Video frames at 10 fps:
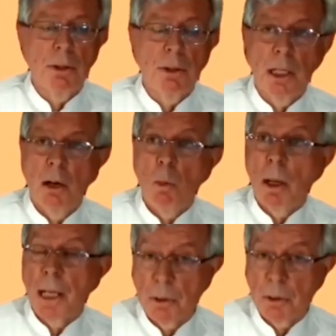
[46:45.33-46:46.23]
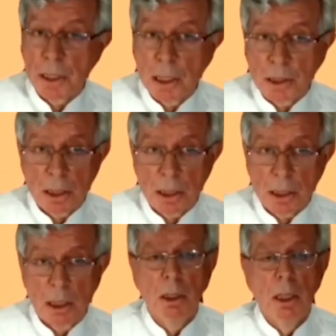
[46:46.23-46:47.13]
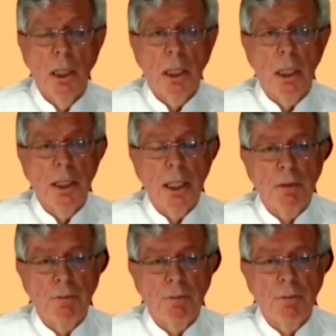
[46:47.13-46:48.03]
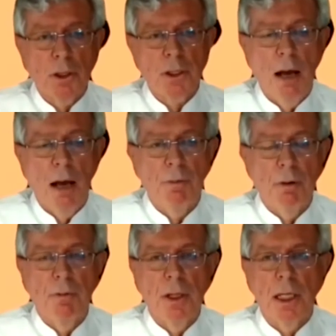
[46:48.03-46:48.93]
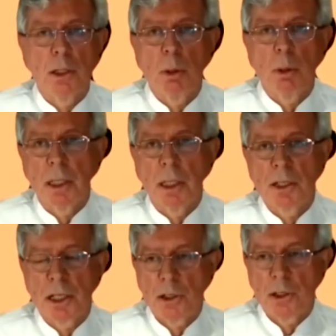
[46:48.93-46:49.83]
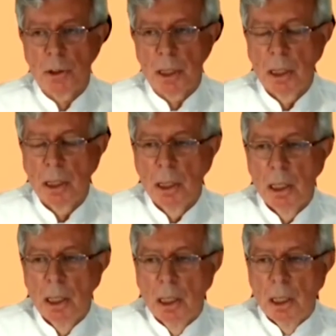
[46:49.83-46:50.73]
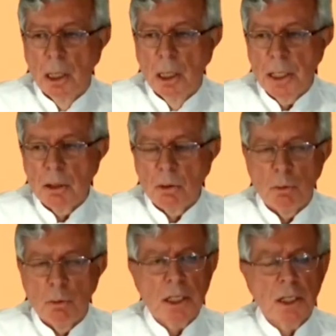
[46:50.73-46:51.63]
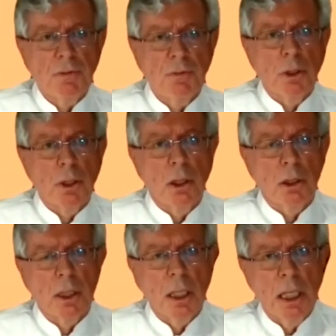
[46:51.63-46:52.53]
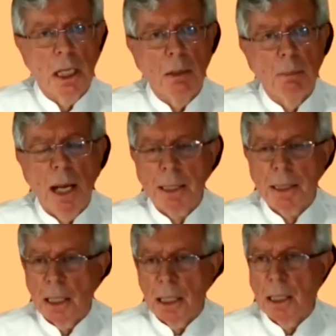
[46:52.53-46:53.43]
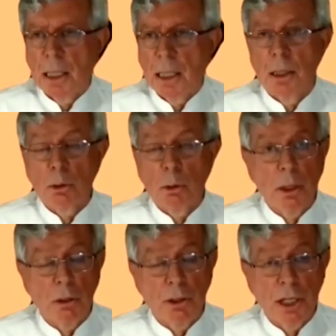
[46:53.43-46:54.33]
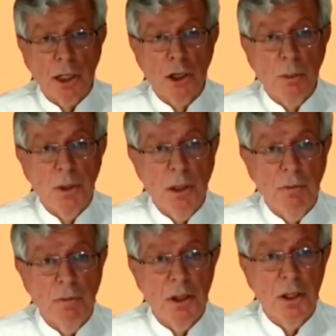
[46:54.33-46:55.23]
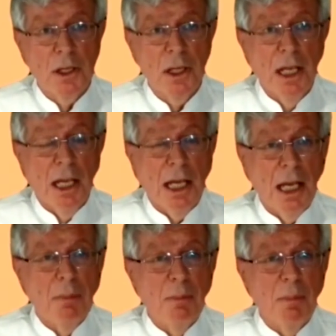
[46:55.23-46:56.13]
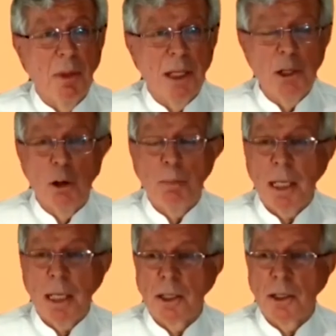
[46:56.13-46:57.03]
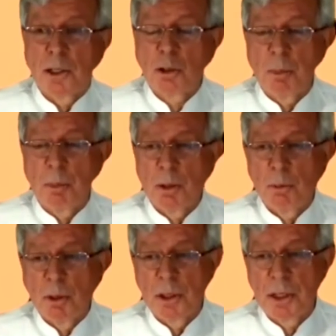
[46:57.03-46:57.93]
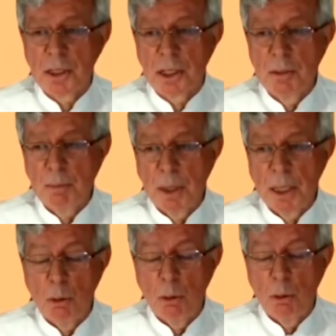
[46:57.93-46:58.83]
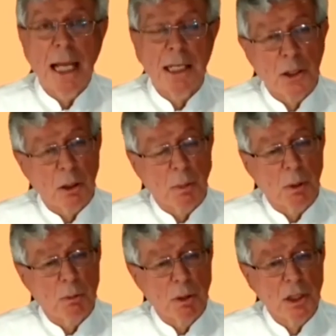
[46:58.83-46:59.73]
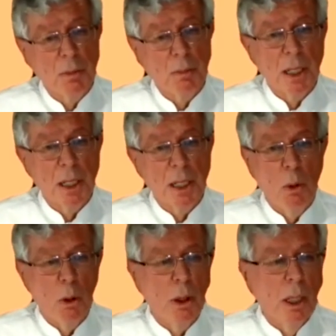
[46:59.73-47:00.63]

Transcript: 100 years ago in the first half of the 20th century. The reasons for it are not clear. Partly, according to Dutch observers, European script was simply, or Latin script was simply more